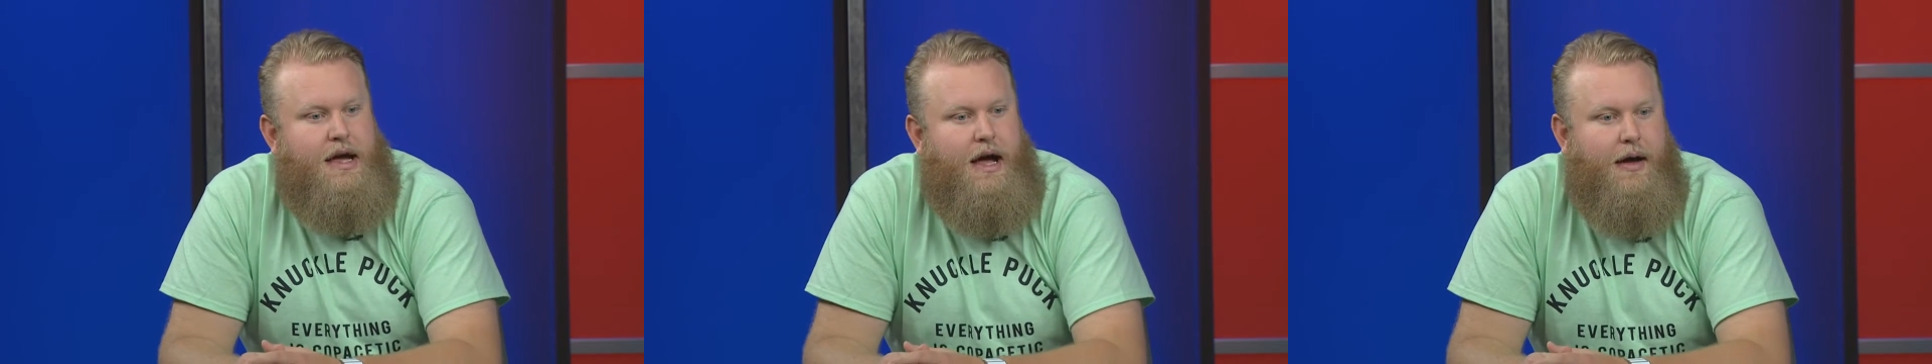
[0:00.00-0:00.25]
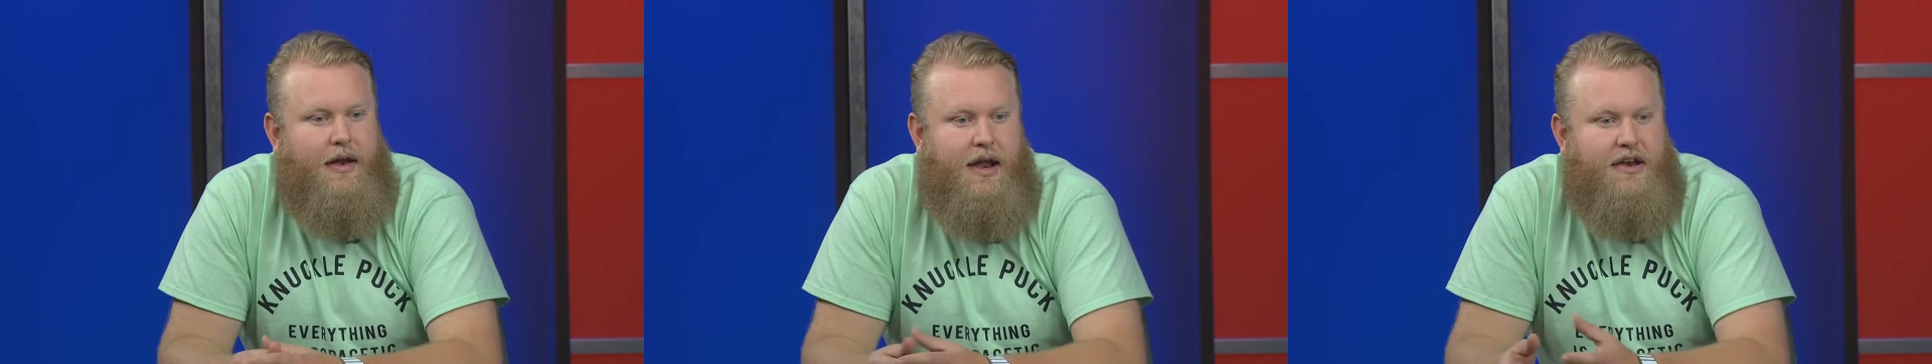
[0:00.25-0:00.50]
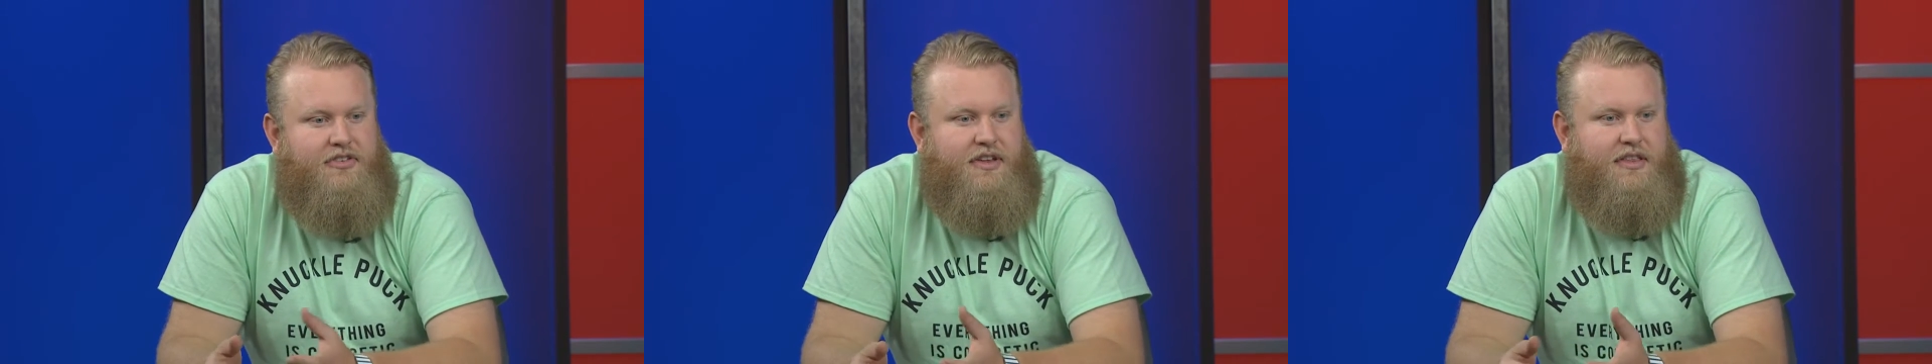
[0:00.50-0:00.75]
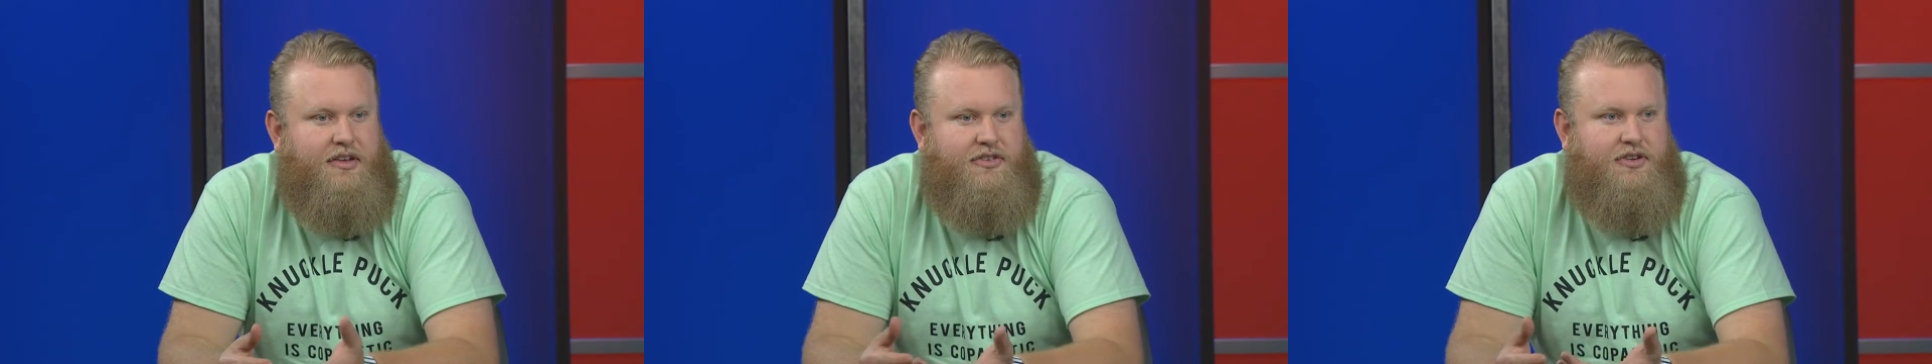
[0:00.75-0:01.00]
Uh, and I just
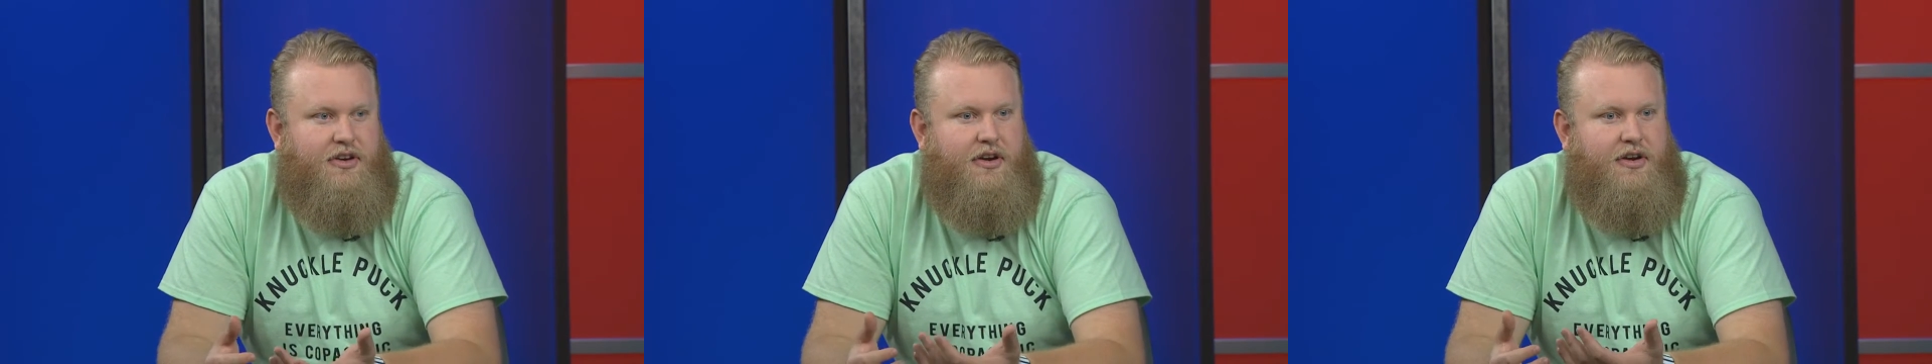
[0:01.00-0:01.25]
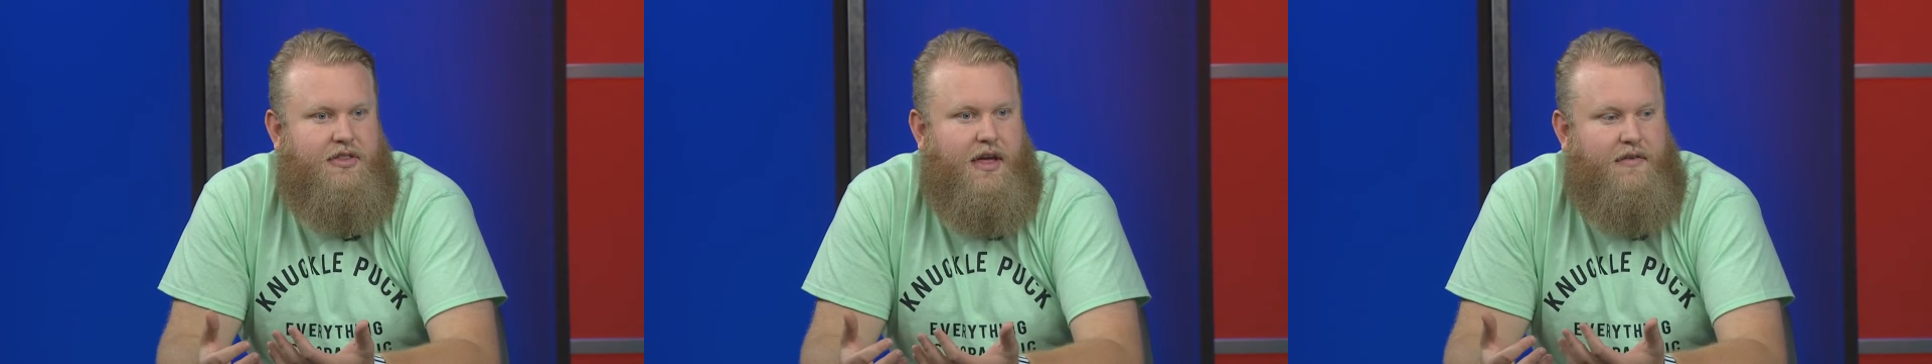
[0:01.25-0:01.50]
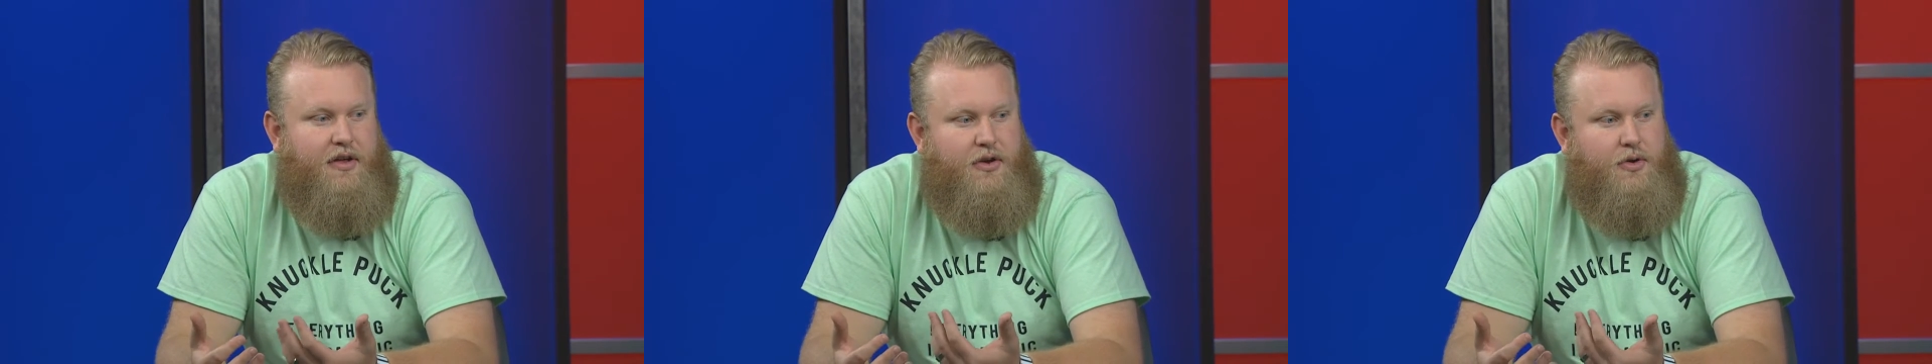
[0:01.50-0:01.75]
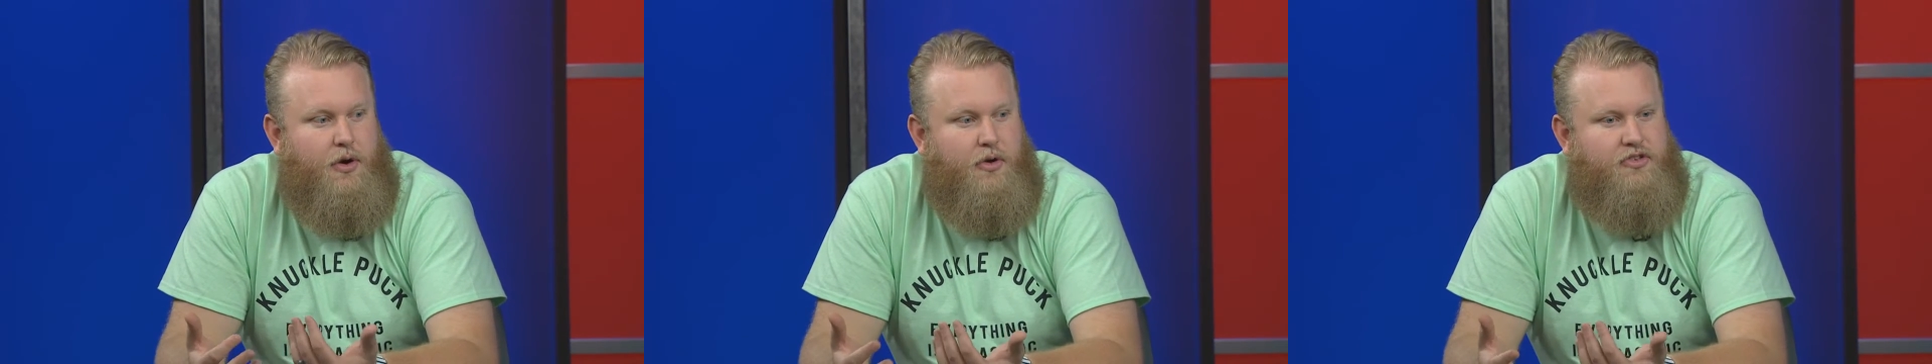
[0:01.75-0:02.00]
think this year they have a
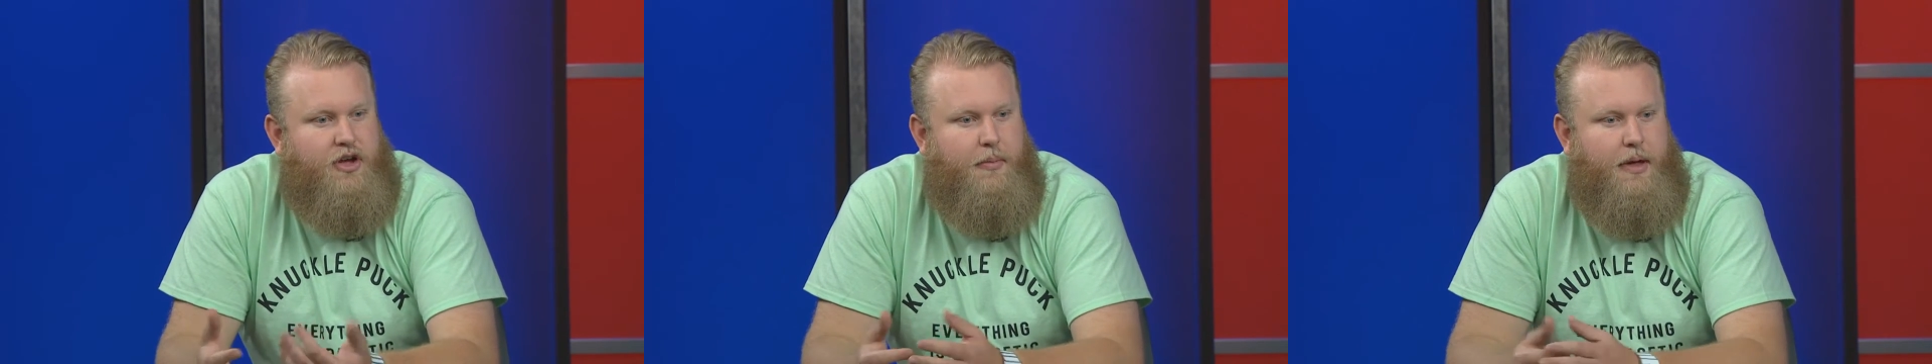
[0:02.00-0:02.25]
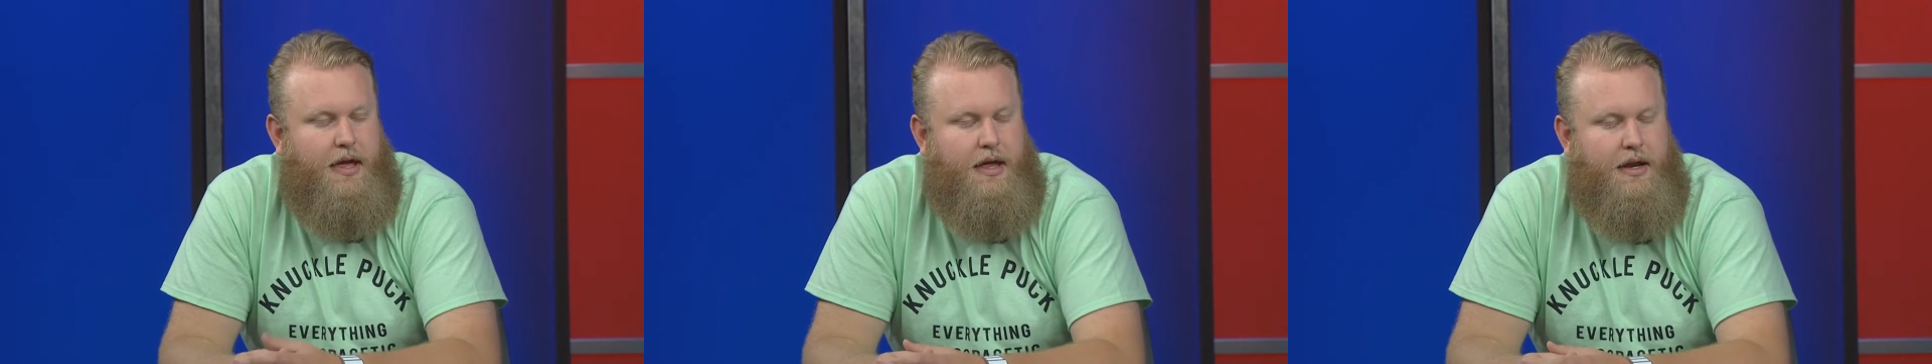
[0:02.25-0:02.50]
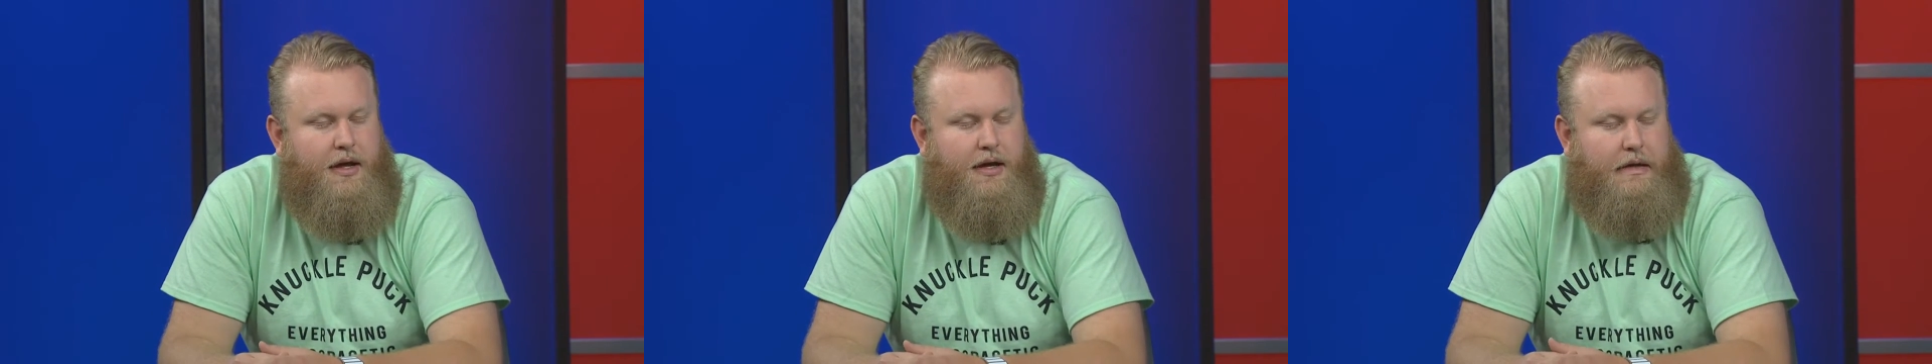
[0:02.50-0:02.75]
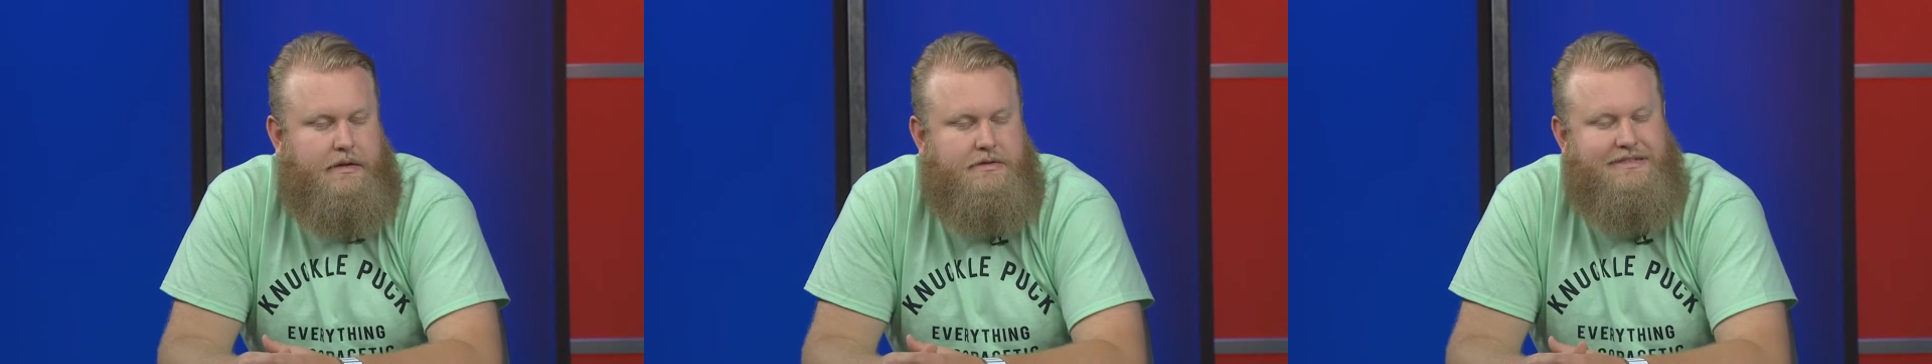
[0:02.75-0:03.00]
new coach coming in,
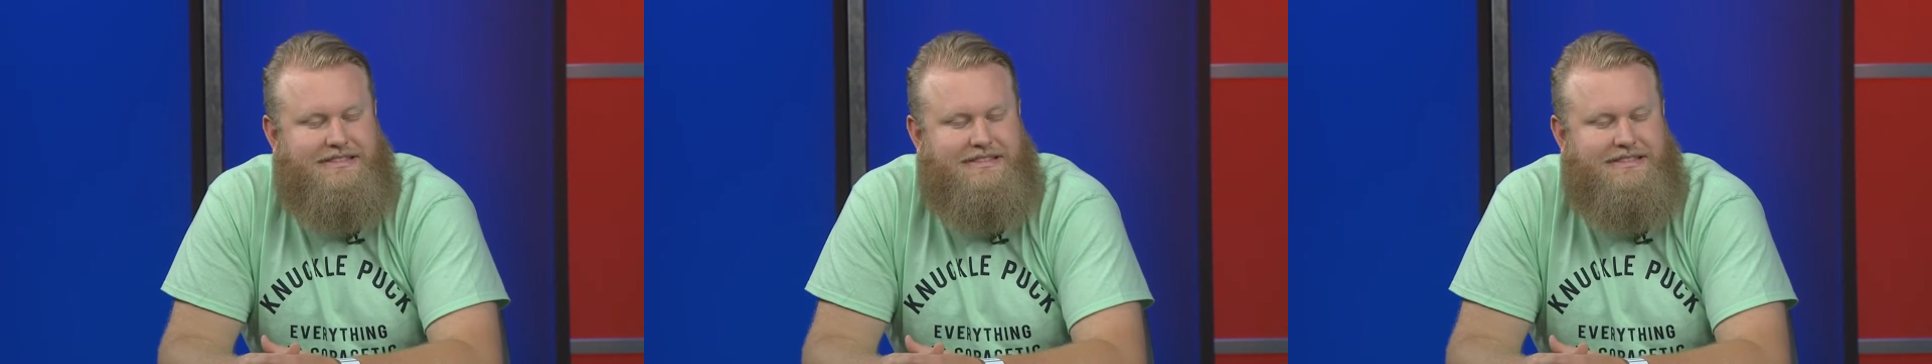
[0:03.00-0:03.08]
uh,